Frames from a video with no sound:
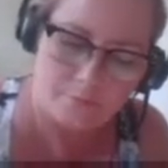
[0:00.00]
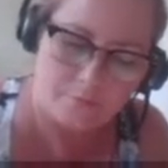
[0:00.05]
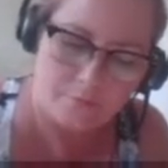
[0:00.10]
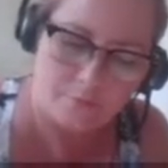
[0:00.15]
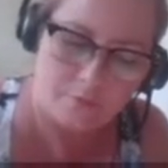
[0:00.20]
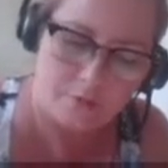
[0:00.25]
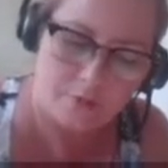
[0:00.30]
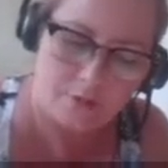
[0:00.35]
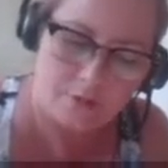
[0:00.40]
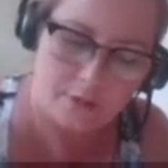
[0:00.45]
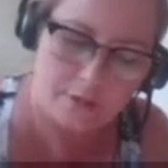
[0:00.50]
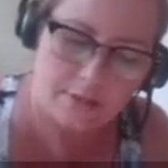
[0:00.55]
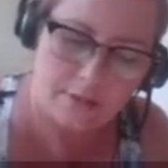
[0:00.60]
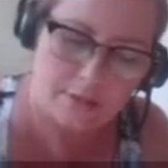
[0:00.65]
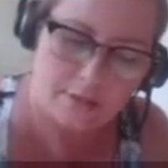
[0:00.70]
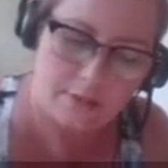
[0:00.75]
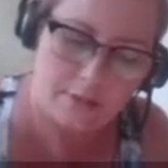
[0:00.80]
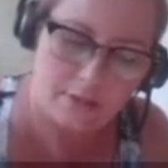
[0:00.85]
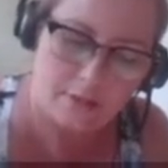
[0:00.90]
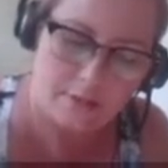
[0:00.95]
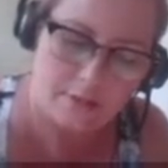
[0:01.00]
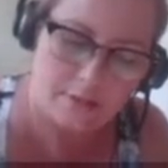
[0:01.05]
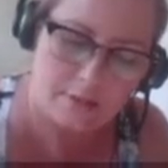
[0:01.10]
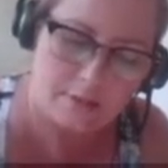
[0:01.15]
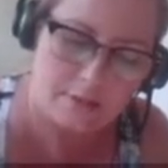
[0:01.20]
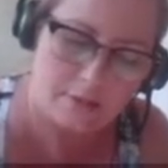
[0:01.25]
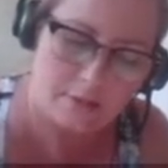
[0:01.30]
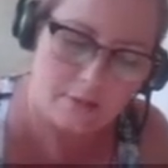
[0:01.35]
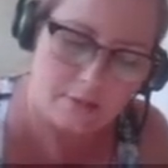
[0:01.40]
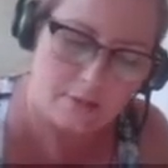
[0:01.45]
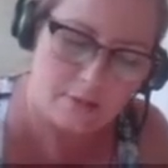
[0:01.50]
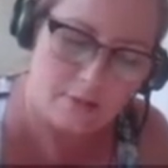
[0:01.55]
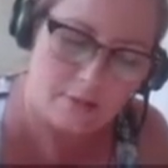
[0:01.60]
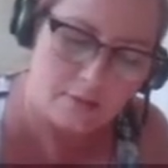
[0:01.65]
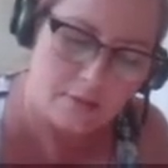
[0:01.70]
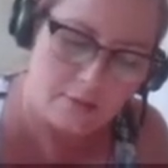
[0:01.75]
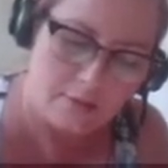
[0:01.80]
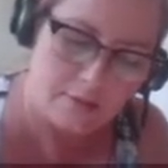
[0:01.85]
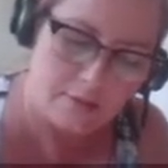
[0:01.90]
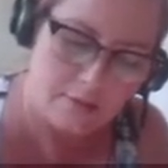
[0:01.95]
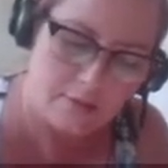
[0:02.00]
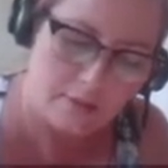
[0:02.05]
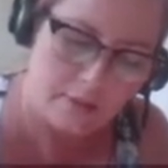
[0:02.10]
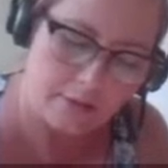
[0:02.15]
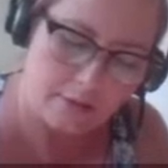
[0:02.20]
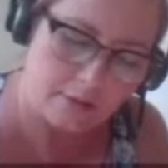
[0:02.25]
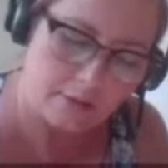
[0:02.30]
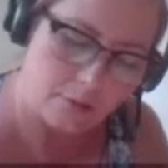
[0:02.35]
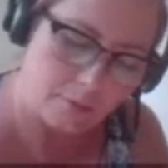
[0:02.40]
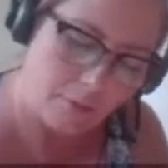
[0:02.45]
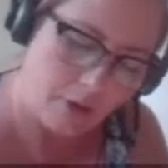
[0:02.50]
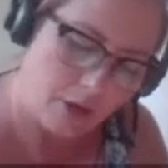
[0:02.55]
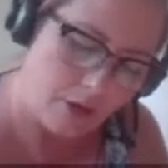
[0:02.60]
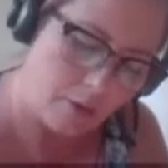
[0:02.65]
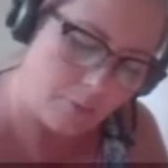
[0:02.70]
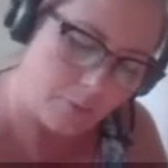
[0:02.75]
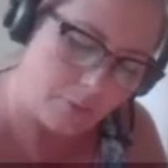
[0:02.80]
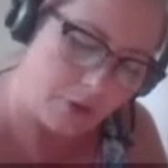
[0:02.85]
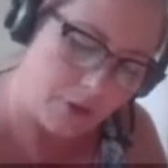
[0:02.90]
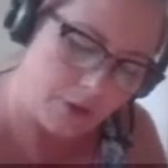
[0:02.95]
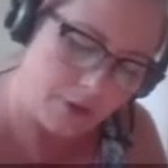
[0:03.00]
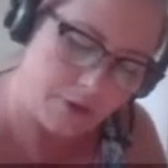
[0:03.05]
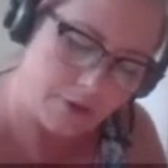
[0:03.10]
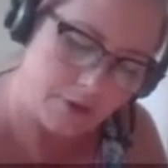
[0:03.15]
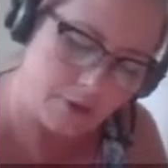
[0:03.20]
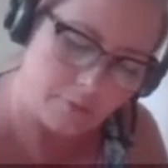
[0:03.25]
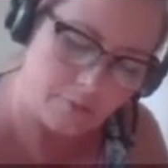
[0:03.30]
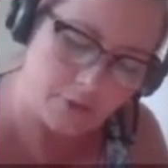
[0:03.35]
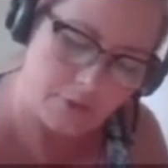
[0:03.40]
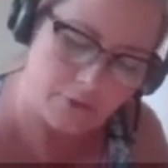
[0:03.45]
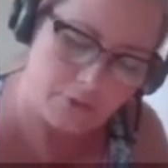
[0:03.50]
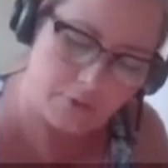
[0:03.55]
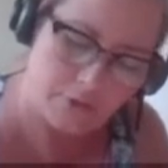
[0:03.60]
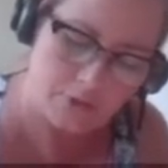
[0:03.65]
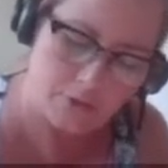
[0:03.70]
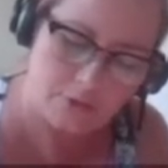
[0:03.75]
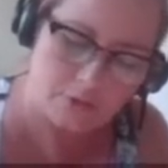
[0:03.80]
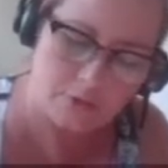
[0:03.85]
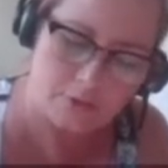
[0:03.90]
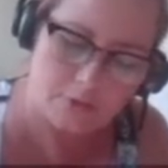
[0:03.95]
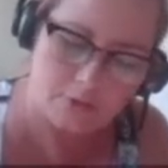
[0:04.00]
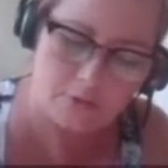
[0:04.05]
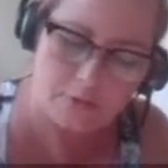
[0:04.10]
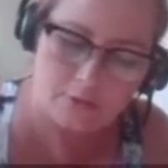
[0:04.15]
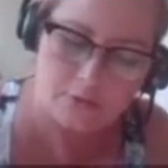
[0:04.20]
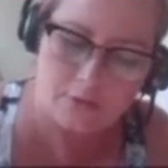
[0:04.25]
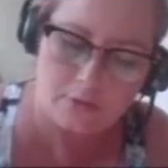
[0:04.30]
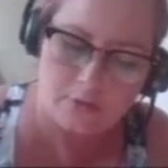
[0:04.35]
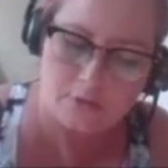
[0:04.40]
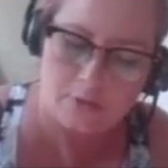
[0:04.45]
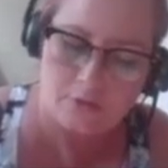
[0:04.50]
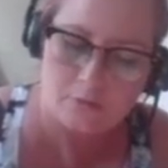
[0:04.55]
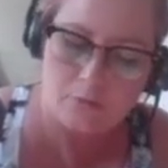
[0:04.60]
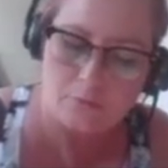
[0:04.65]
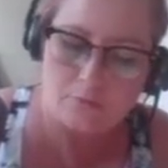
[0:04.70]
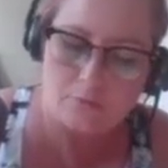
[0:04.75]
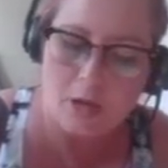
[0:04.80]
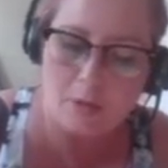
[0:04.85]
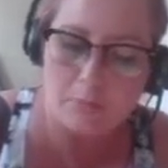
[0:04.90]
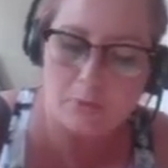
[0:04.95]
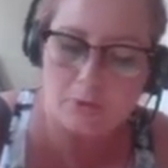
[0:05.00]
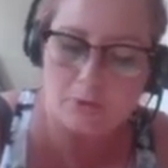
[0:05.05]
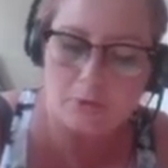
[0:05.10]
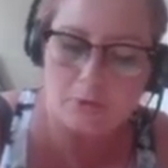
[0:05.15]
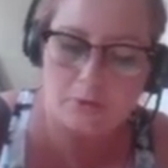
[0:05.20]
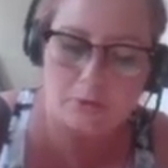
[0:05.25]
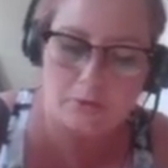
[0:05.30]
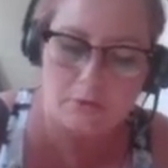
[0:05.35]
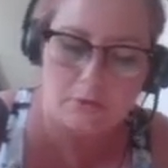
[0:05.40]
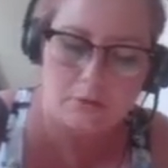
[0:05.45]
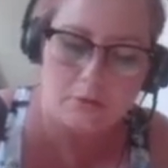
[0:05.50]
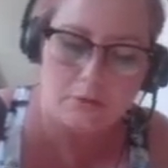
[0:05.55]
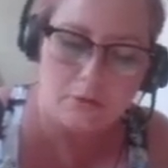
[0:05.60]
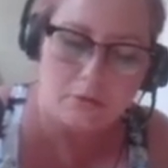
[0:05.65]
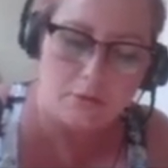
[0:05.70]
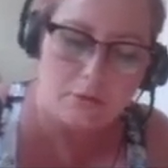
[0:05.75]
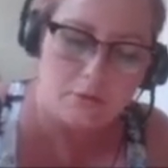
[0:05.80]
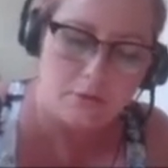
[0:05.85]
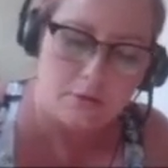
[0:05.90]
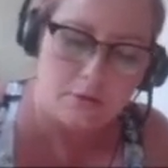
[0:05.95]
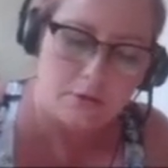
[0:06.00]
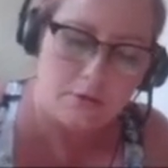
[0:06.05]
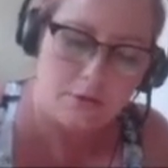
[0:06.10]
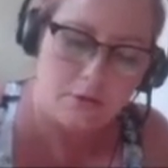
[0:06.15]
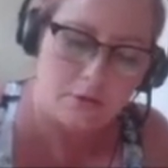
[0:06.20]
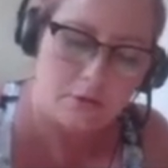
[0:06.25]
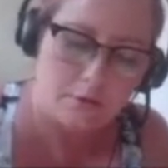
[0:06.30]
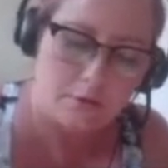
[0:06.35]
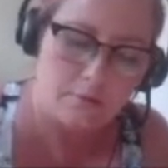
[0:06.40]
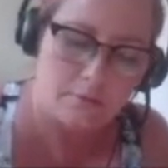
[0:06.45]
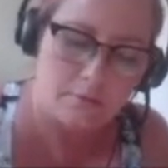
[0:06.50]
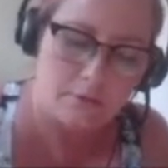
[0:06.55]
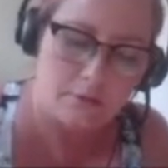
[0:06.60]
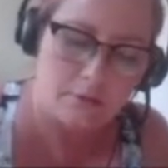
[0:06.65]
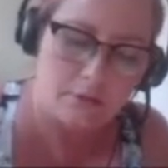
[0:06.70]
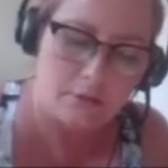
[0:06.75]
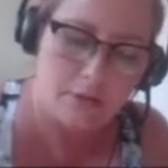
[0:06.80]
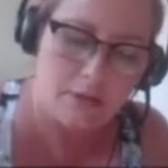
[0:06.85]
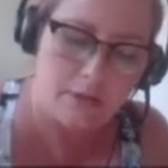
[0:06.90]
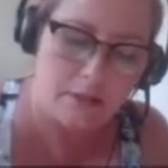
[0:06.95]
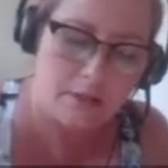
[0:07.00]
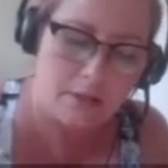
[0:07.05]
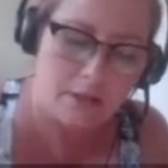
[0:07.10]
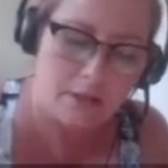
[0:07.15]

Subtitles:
You can see it's got like little paw prints almost. Rubble, you know, any kind